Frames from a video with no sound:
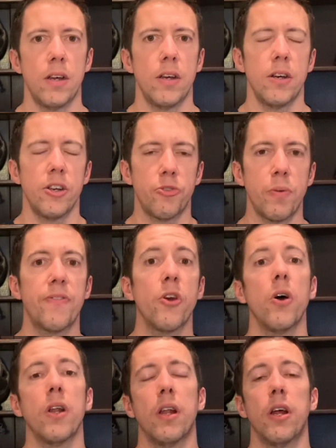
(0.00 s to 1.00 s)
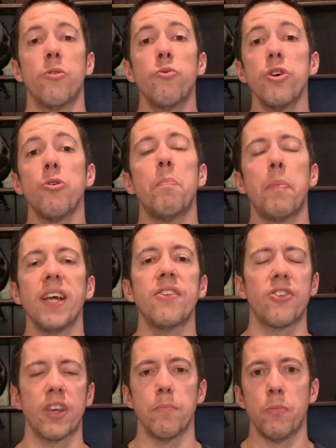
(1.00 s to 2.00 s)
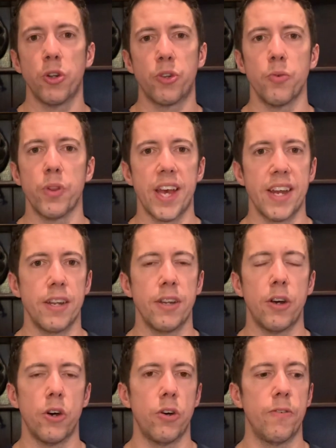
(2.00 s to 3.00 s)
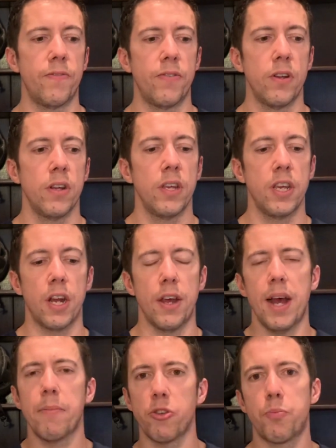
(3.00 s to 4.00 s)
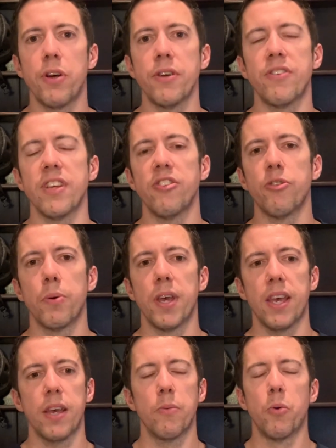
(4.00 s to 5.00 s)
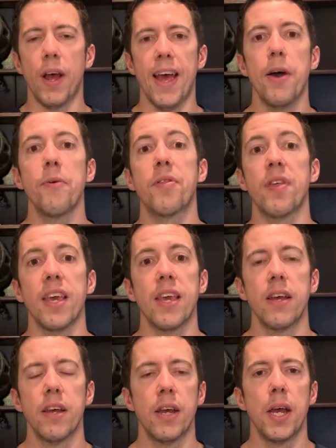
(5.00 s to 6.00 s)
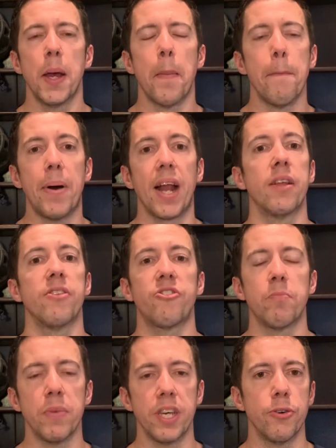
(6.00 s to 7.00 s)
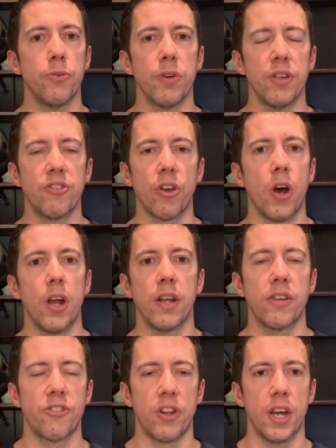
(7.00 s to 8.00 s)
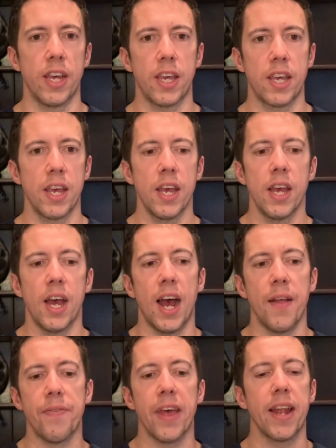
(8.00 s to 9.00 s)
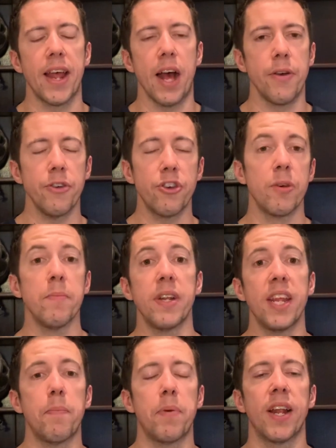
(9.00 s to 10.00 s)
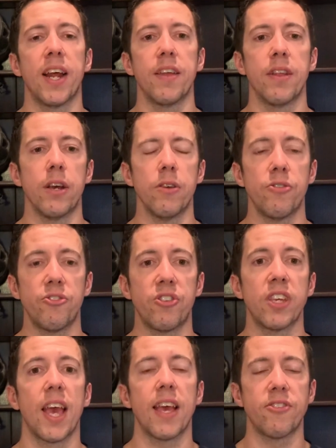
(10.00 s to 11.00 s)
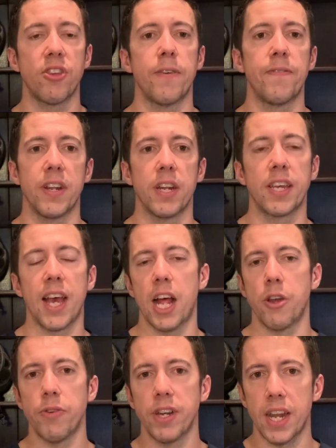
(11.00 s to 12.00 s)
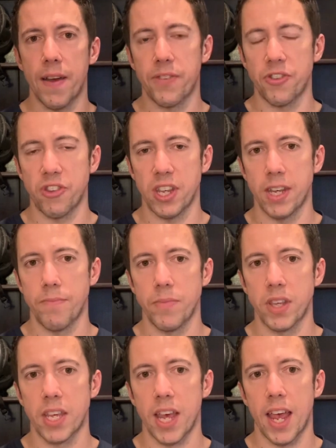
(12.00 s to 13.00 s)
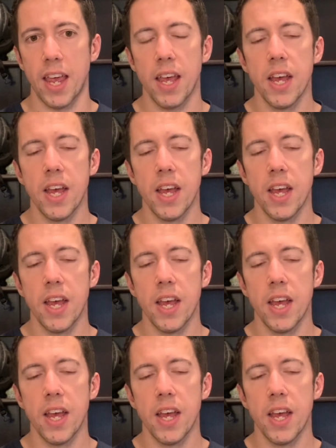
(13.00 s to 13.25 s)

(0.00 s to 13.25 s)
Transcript: So we've got a real basic model then of, how much protein to eat, what healthy and balanced meal and diet looks like, and then how you can manipulate those to get yourself in a calorie deficit, okay?